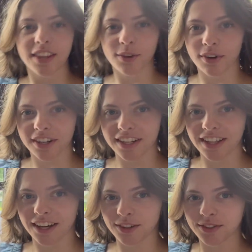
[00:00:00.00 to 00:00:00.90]
You walk into
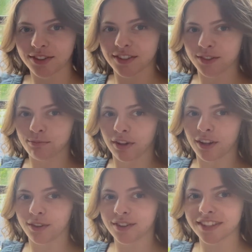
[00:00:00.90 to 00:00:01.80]
the house, there's
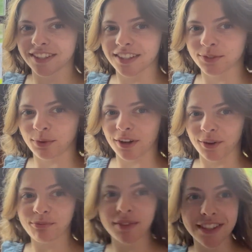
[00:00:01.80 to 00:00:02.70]
balloons and says,
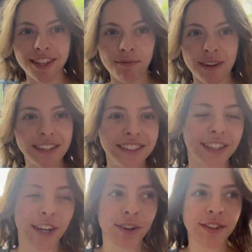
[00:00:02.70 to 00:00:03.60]
welcome, please come in,
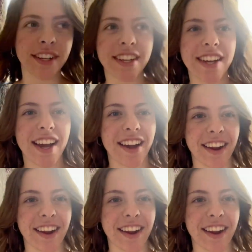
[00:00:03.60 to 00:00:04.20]
you know. All